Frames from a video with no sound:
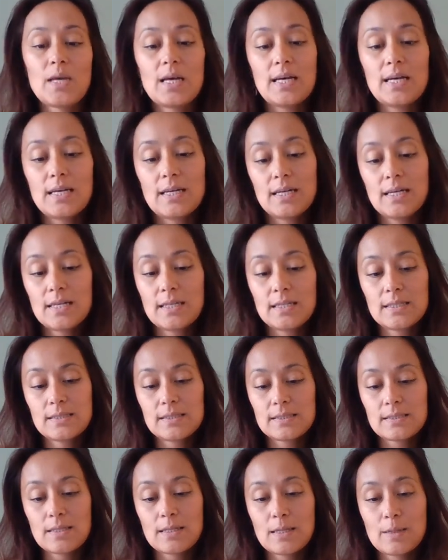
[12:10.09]

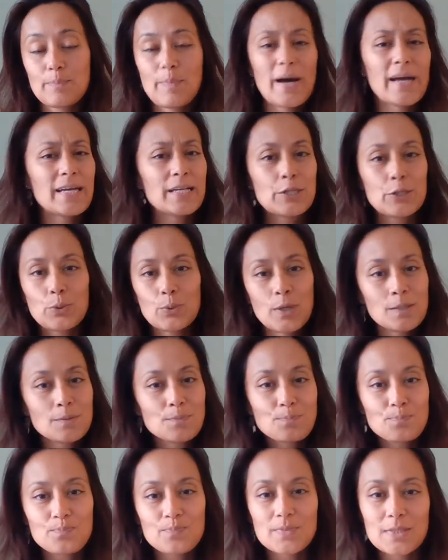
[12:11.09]
and buy a new one
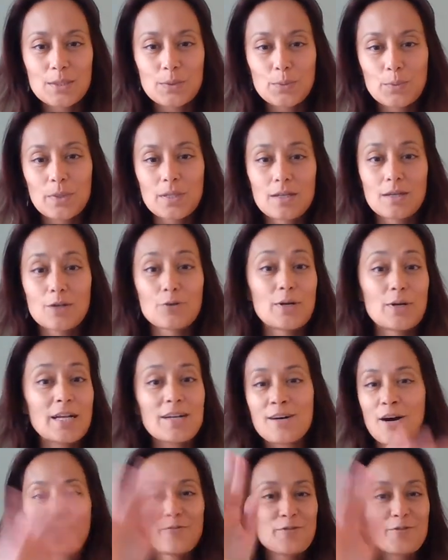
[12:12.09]
with a
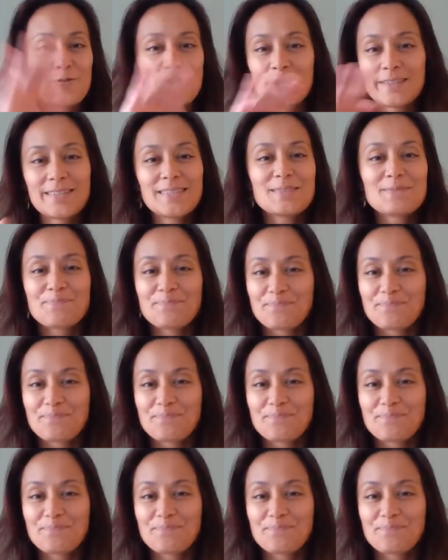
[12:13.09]
great cover on it,